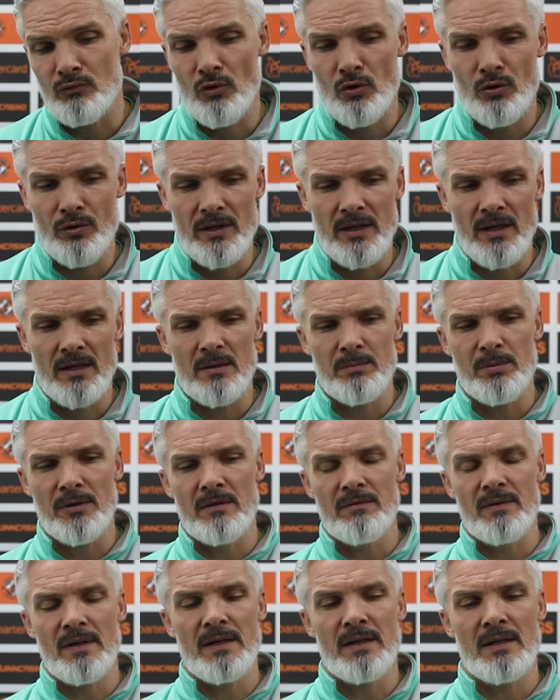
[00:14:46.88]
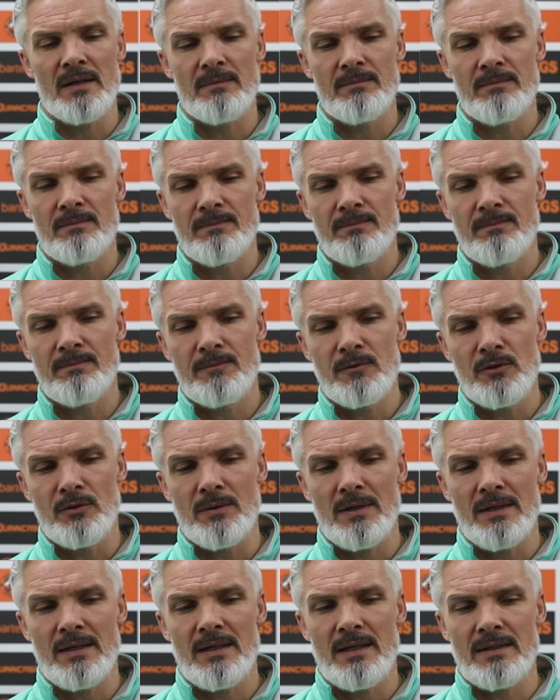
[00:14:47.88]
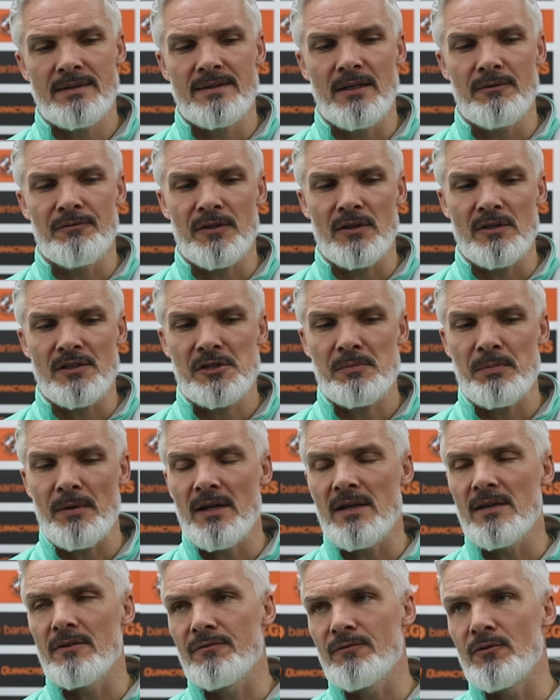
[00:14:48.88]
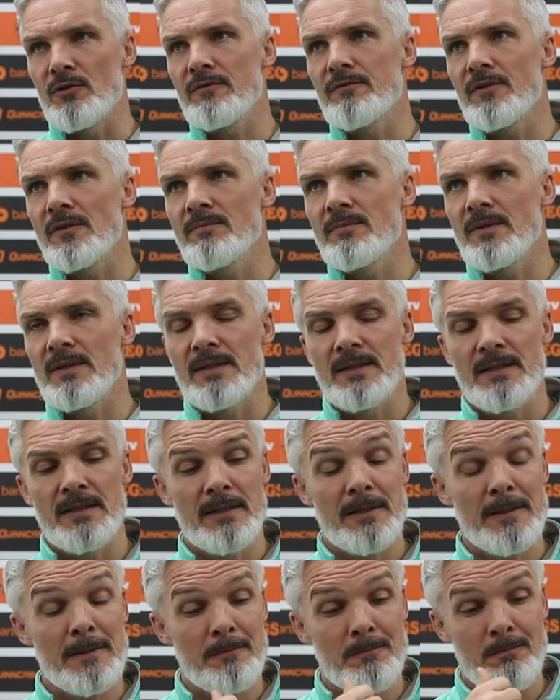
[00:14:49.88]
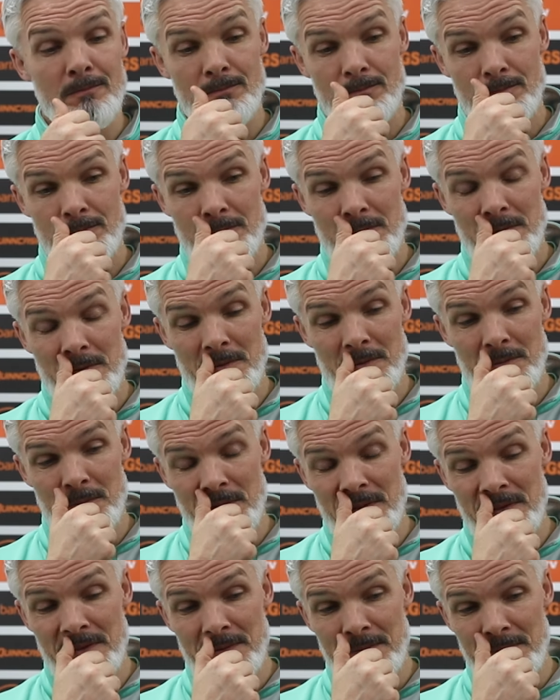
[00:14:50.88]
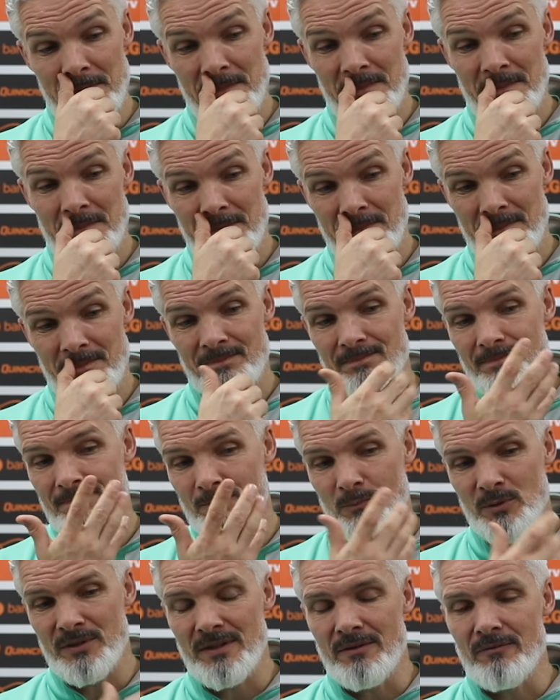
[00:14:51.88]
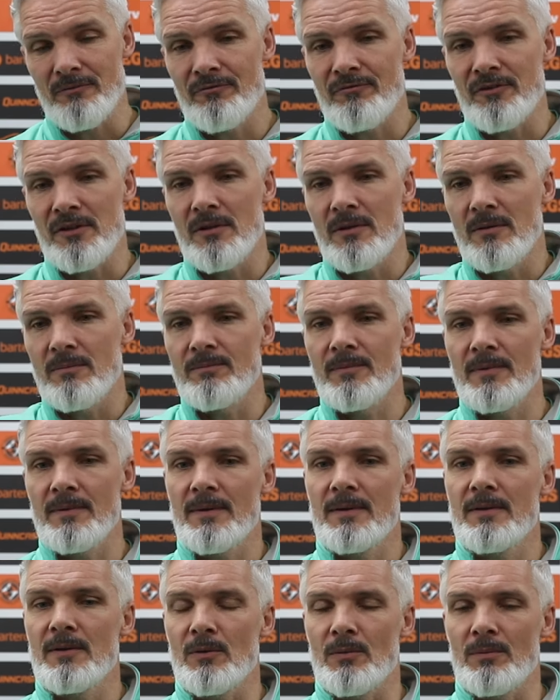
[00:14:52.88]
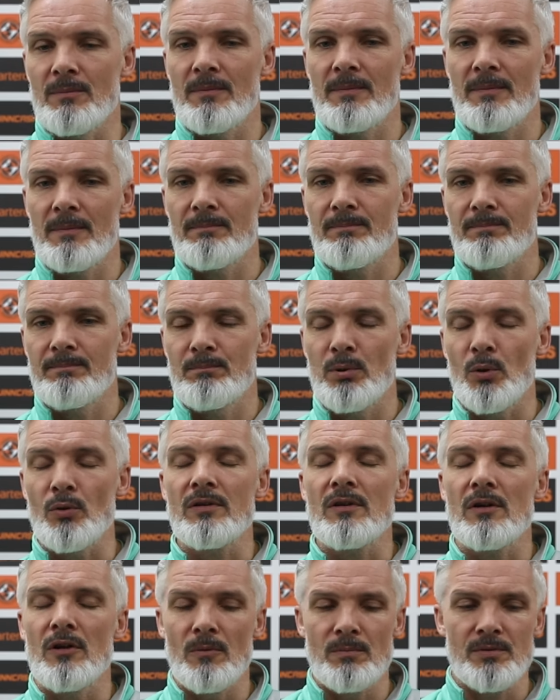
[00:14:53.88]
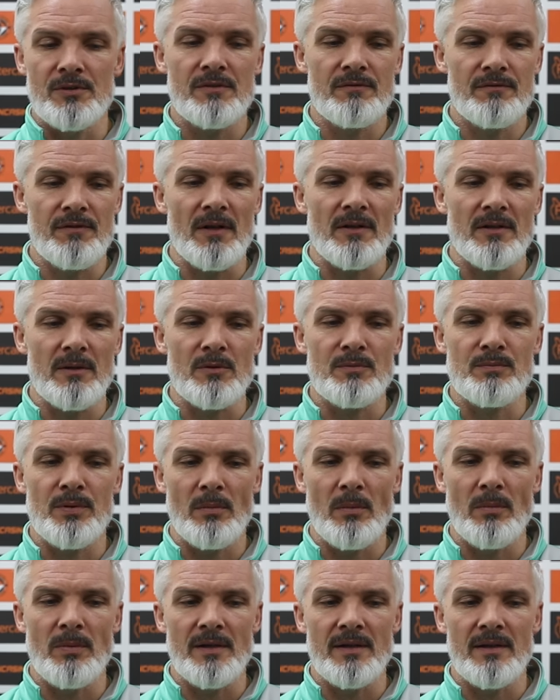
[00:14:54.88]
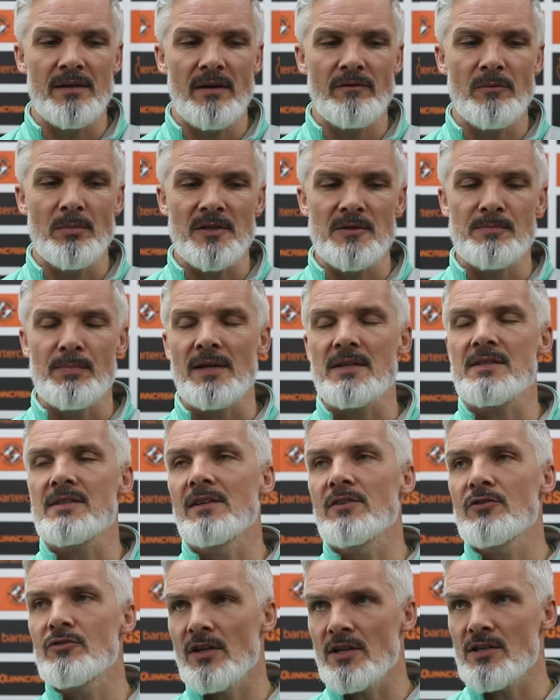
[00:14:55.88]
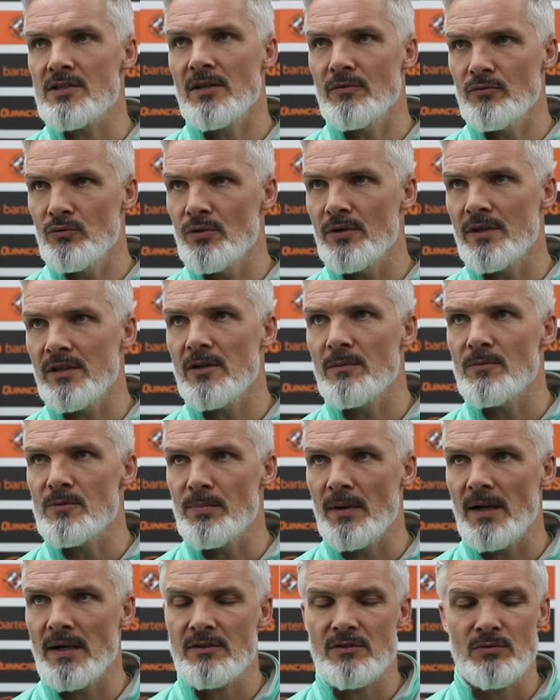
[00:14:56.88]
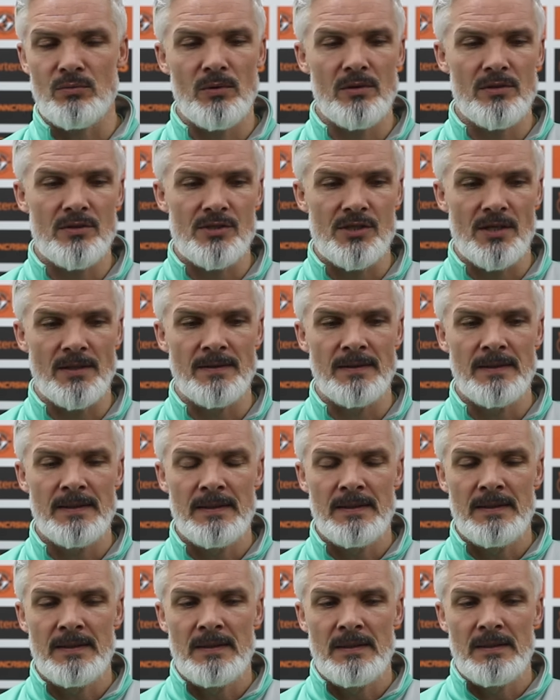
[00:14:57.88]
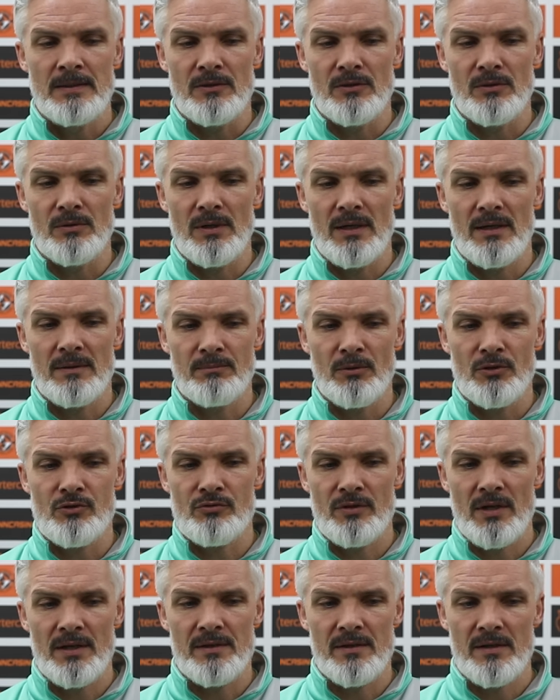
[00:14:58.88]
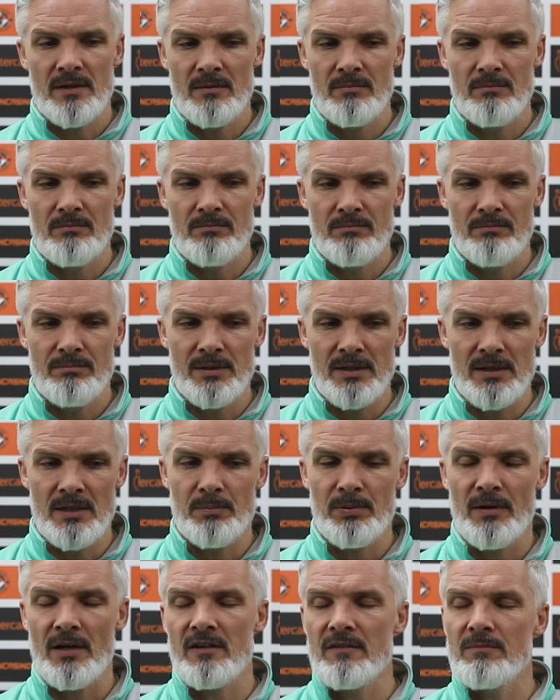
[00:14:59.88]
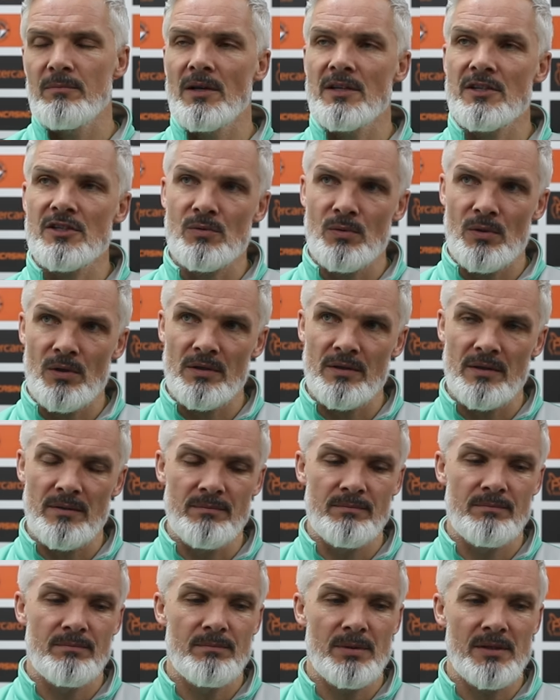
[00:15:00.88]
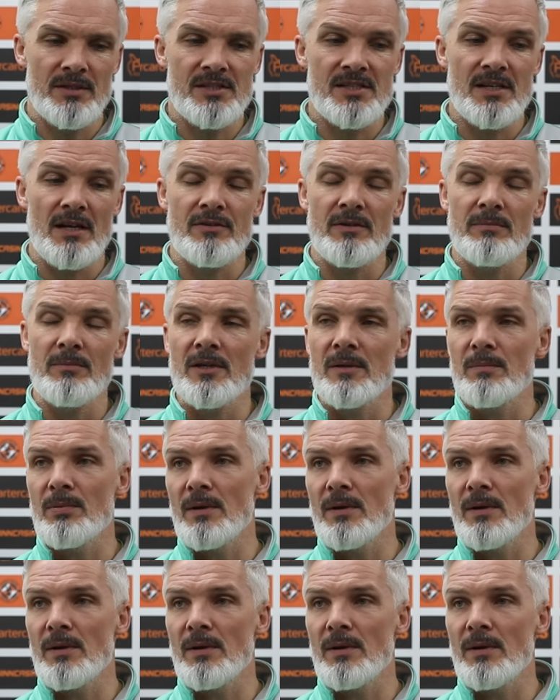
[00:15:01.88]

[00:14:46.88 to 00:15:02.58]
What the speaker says: Rory had a bit of a difficult spell at Forfar, and we didn't feel you know, both clubs felt it was probably in everybody's best interest that Rory comes back to us. And, you know, I'd much rather him being a part of my squad and being sat on my